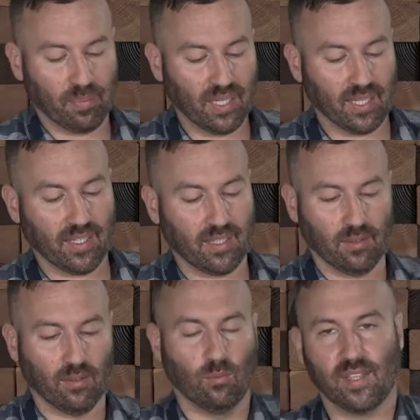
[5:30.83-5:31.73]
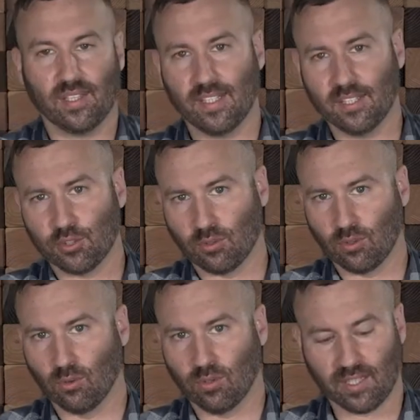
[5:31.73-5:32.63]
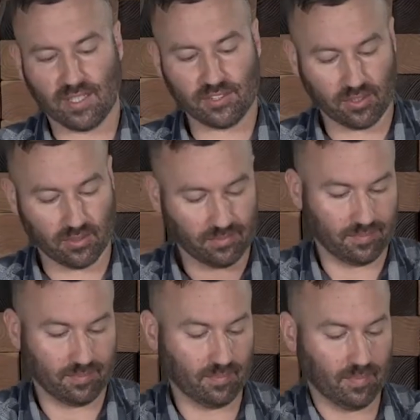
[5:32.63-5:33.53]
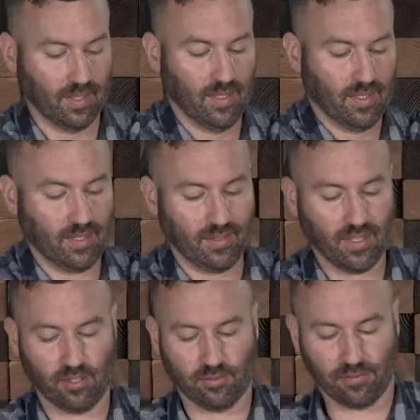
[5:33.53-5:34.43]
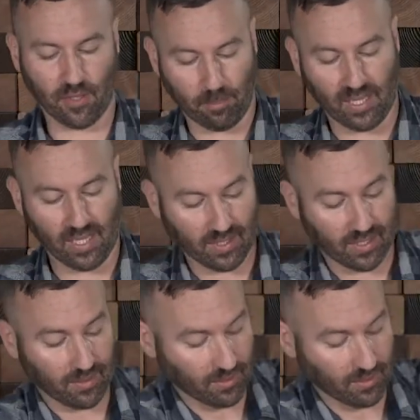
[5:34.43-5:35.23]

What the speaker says: pocket with an internal organizer, and then your front pocket,